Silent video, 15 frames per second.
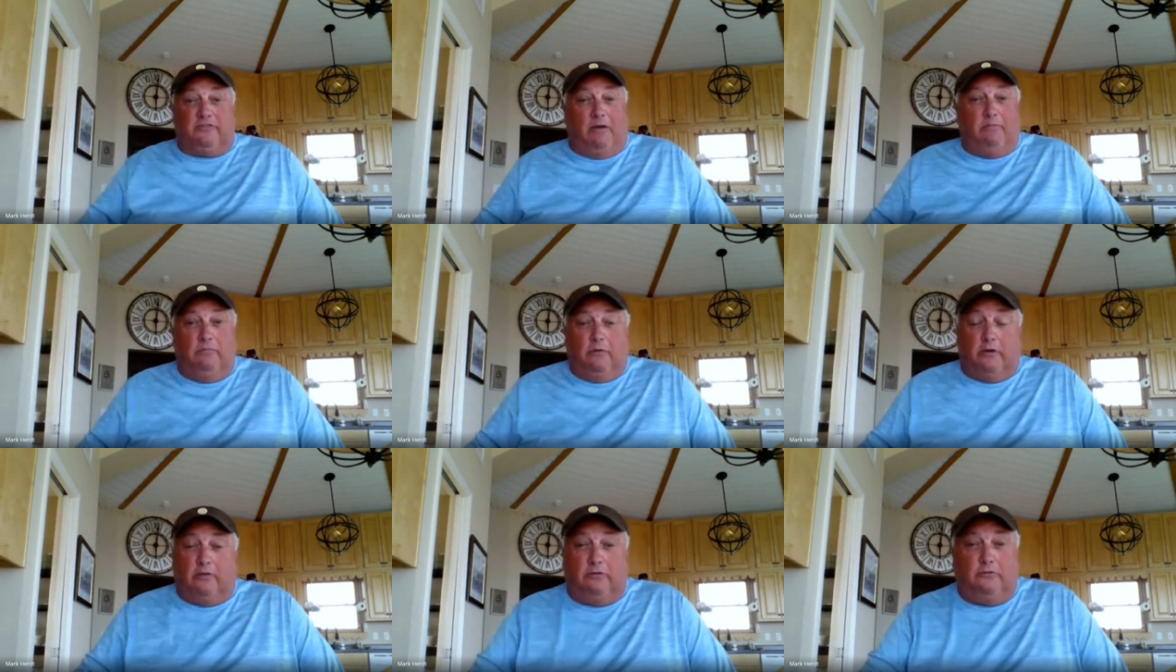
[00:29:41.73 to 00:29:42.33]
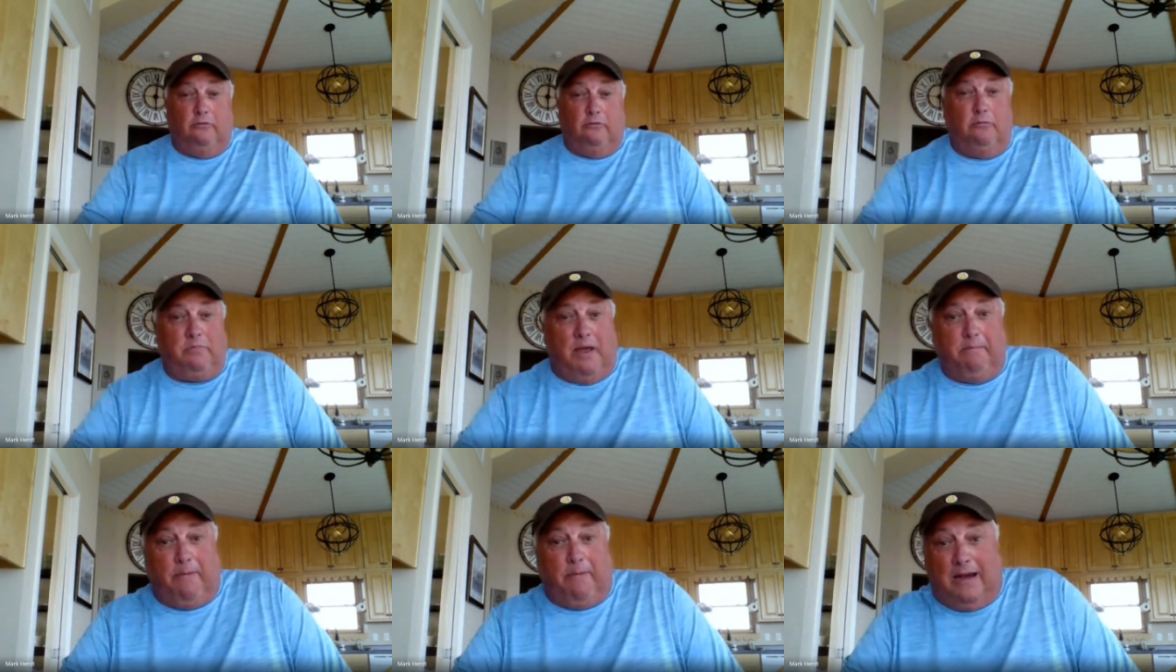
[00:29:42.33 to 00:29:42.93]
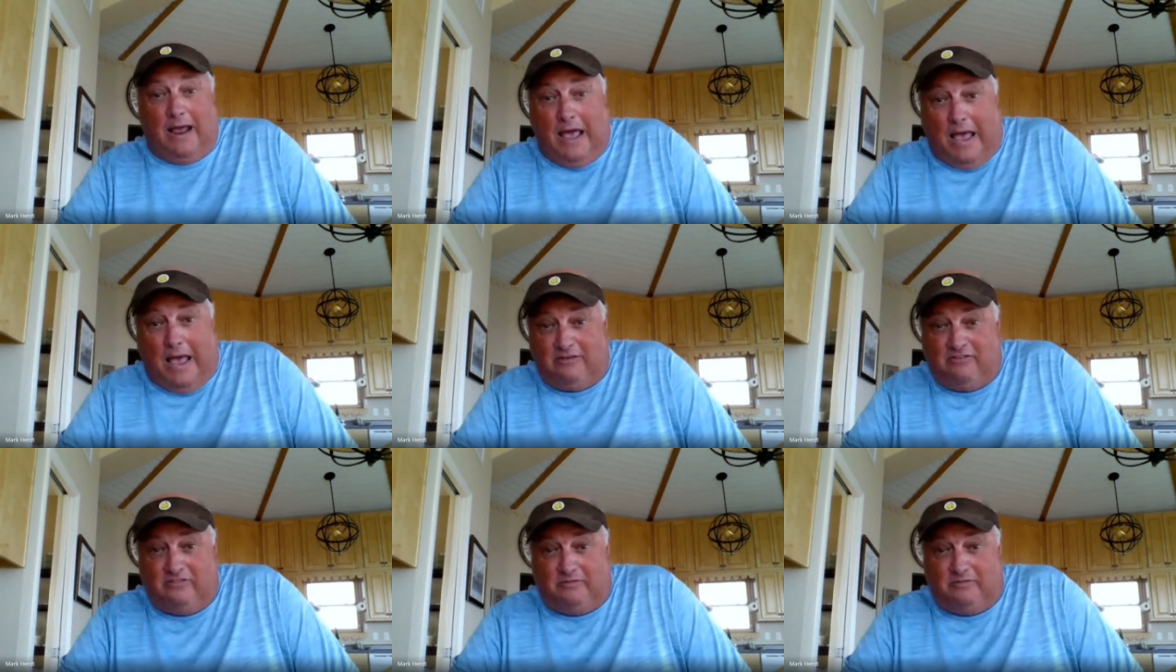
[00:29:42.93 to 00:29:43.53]
I'm looking through my
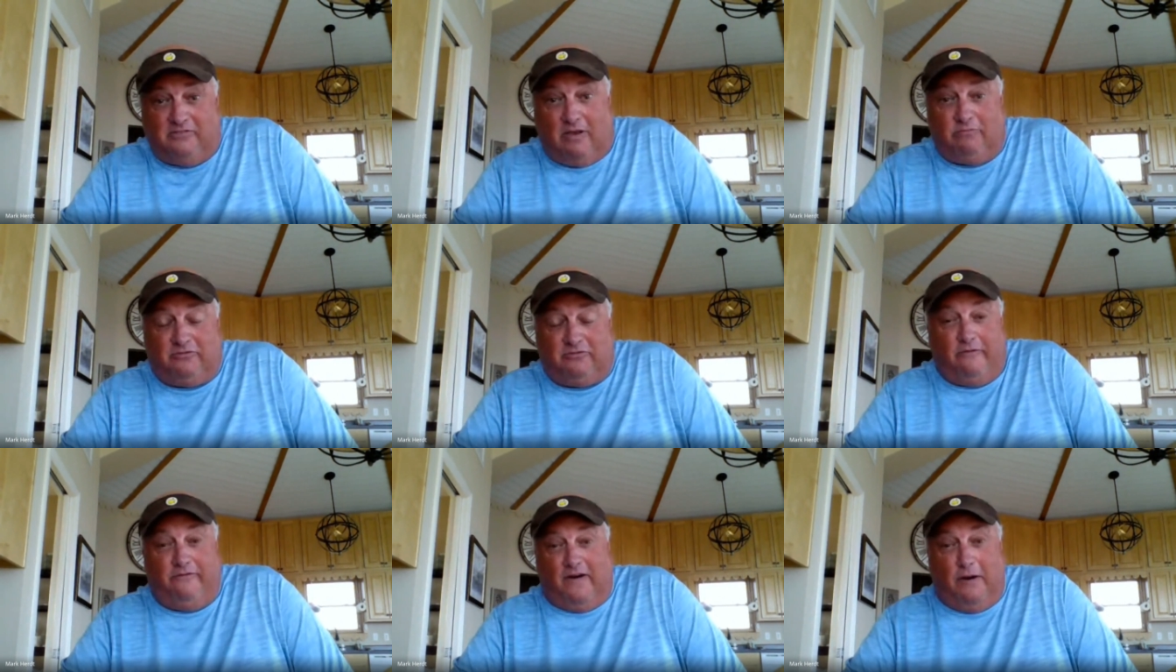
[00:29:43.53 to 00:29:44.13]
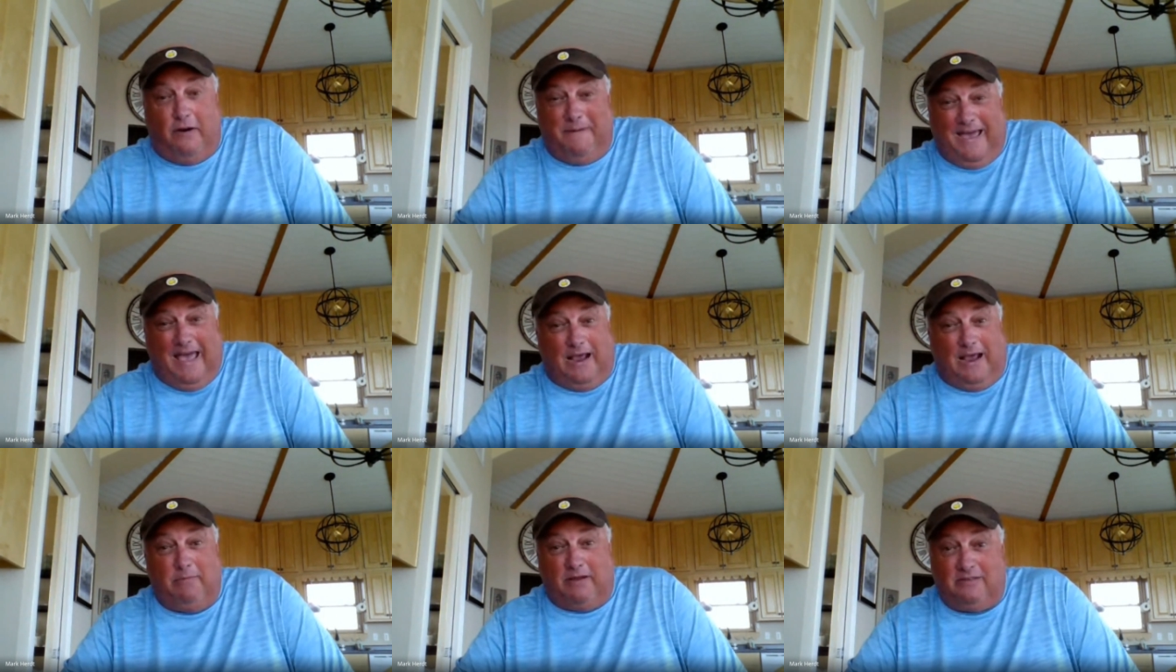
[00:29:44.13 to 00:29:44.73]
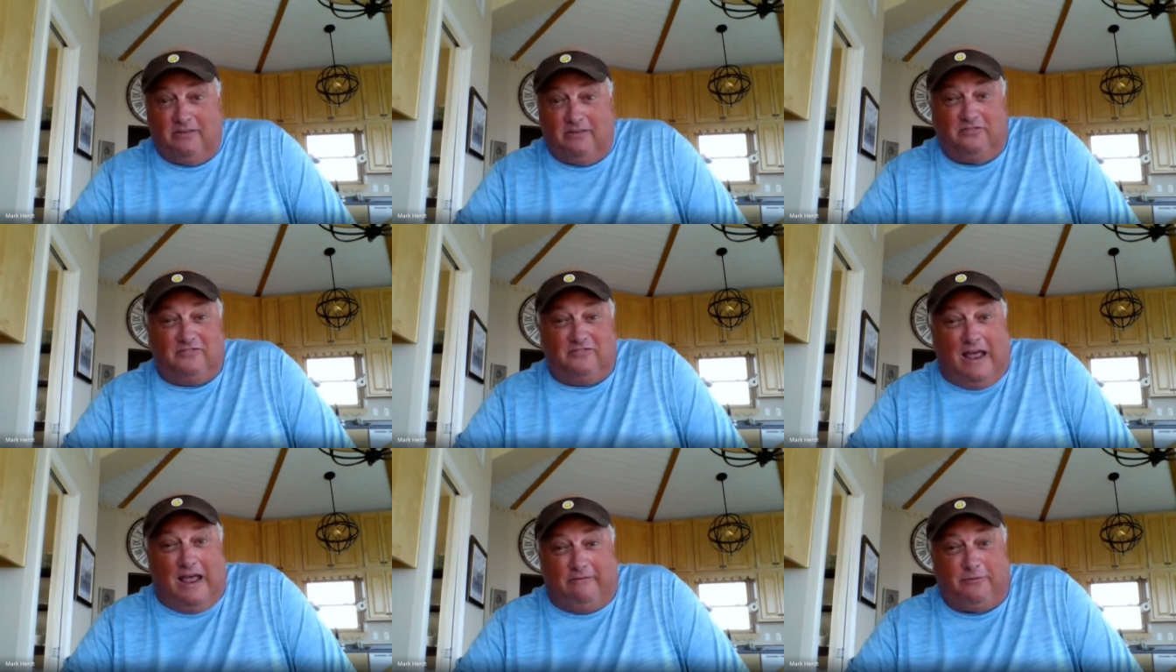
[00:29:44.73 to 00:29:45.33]
binocs because I'm so far back. I'm like, this is
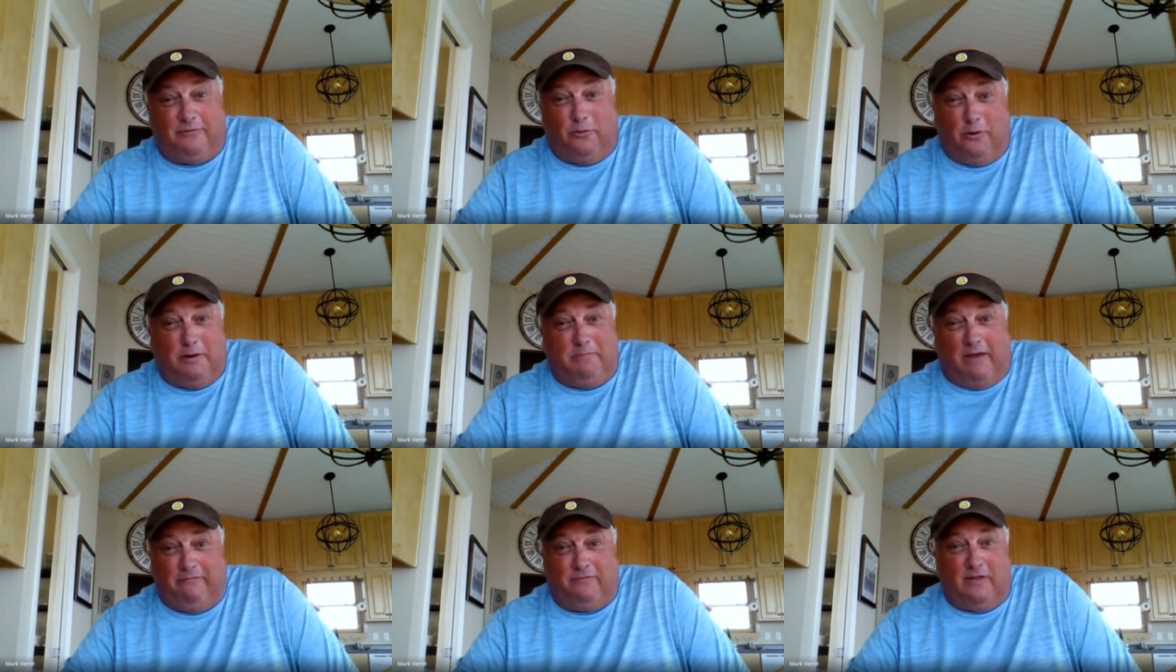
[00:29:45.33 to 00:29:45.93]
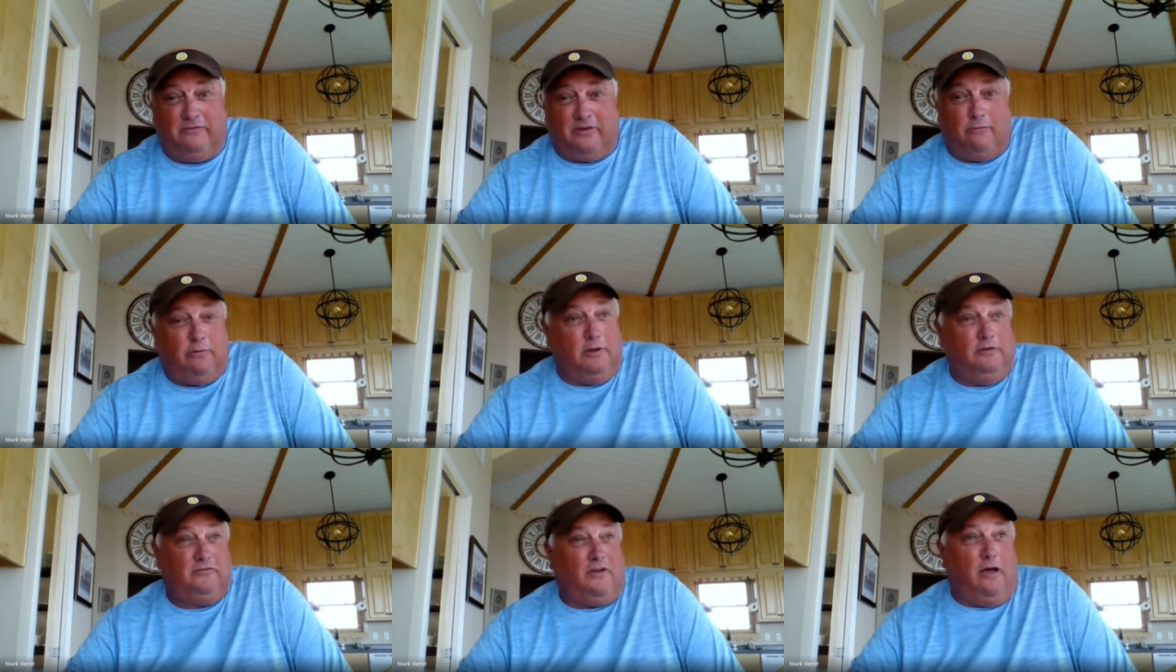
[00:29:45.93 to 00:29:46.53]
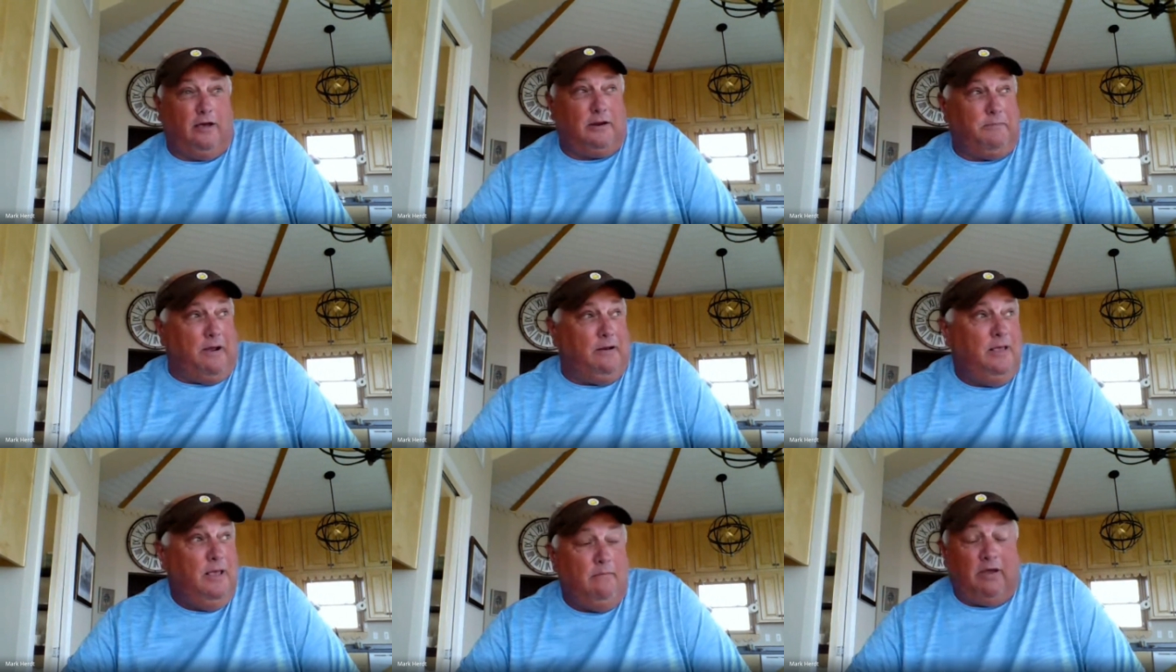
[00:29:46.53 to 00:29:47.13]
not Floyd. My friends like, what are you talking
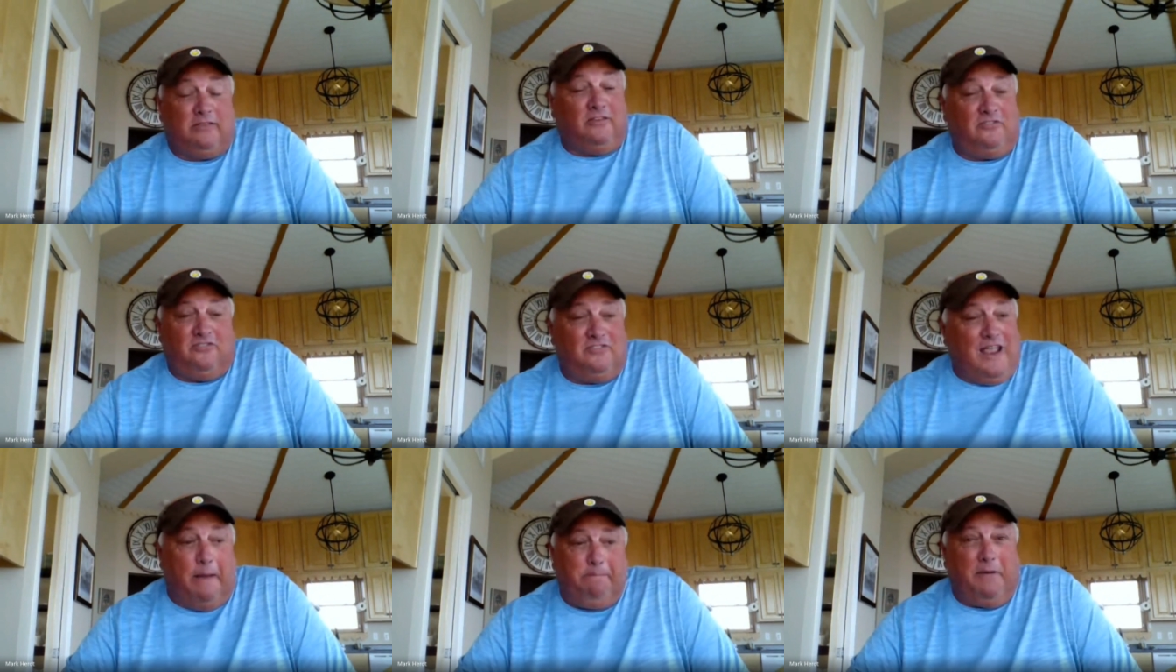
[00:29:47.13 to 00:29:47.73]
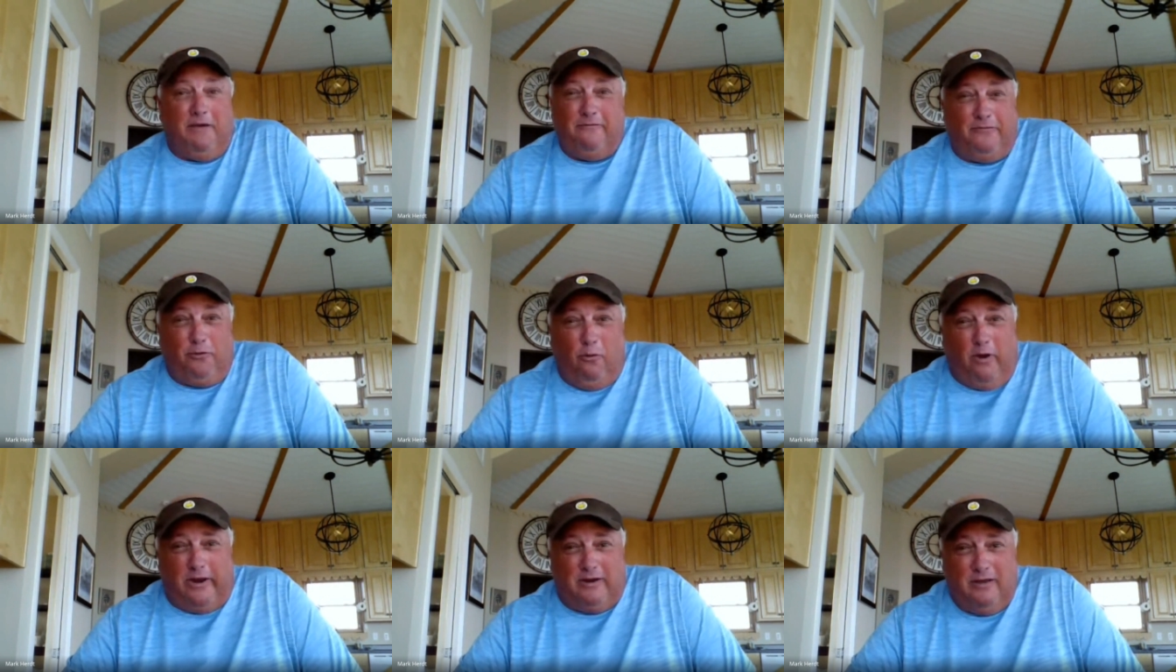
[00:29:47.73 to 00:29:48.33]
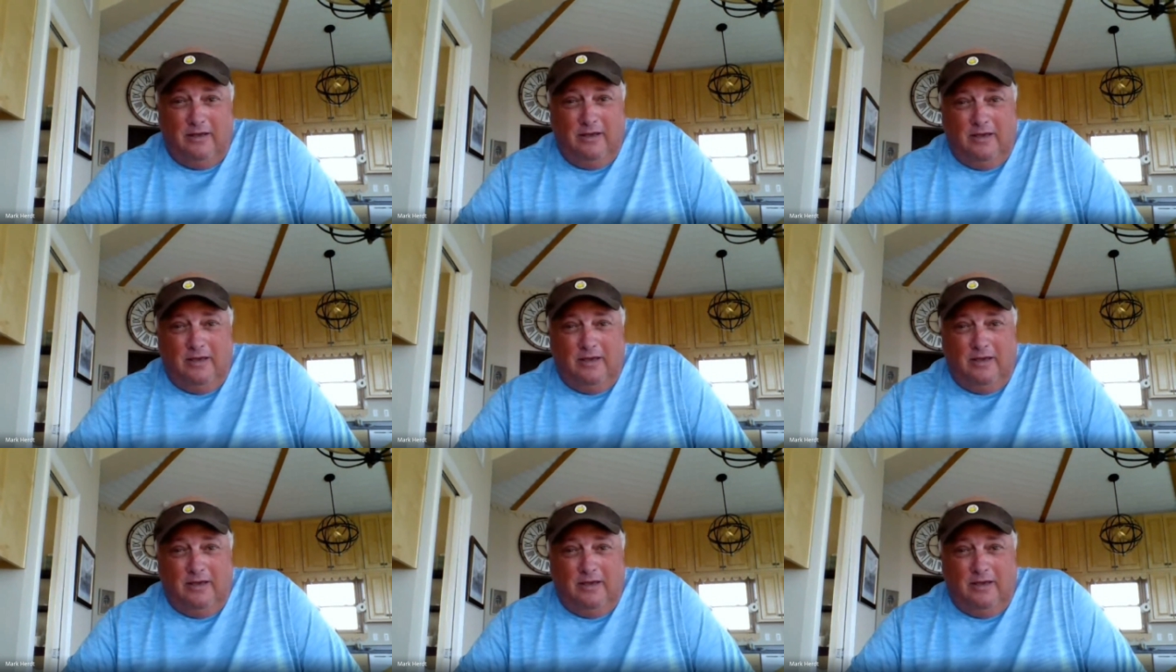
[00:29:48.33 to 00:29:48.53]
about? I'm like, this is not Pink Floyd.